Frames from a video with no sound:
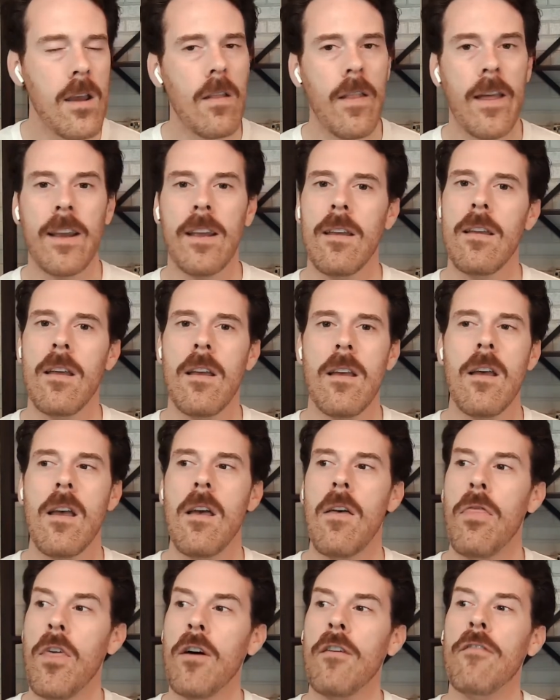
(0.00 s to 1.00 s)
Like,
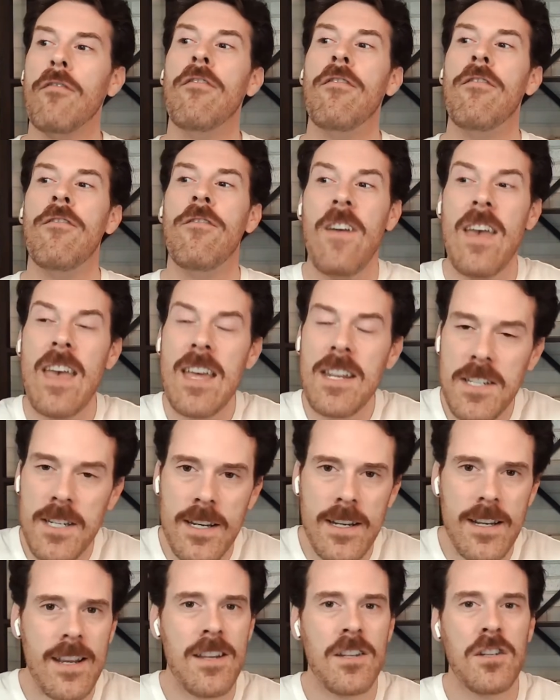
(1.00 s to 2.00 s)
the
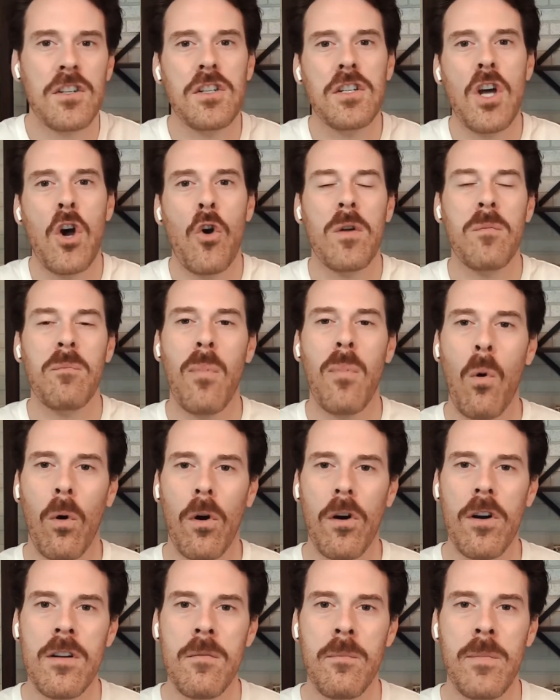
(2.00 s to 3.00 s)
fit is so
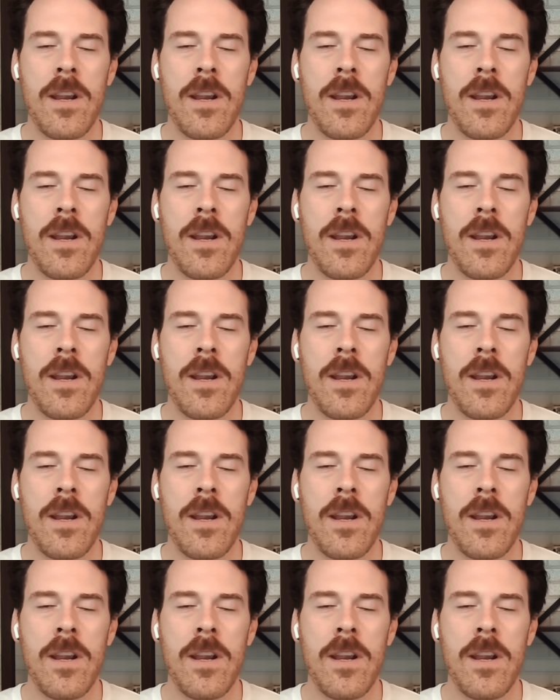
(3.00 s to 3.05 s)
important,